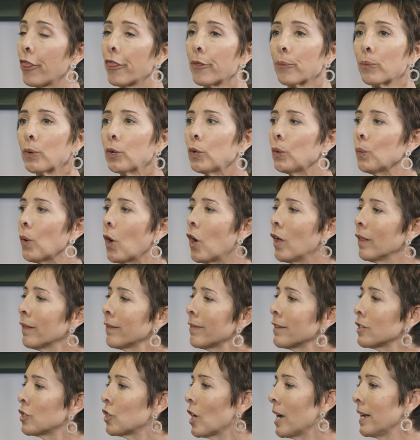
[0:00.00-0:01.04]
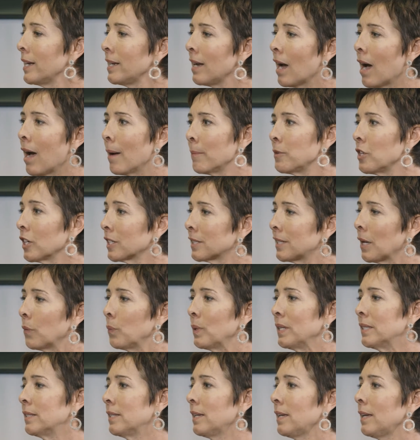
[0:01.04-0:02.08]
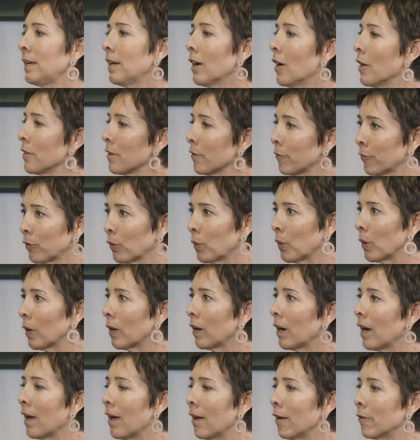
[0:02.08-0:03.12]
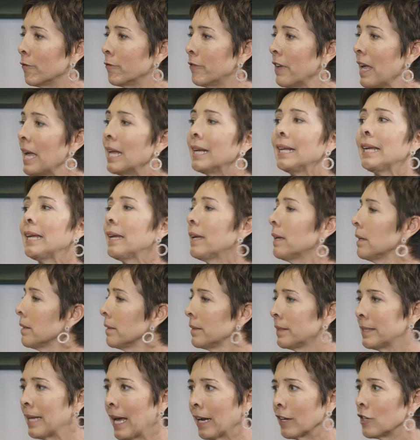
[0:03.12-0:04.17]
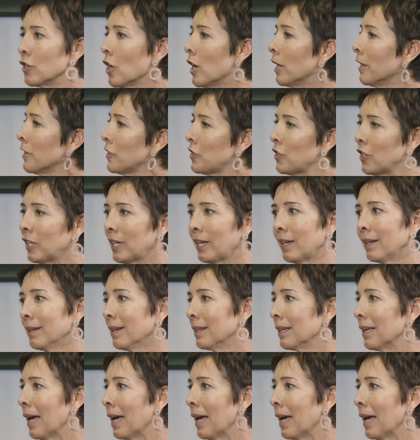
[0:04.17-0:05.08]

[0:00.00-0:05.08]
through all of the shiny objects that we see on the floor of any technology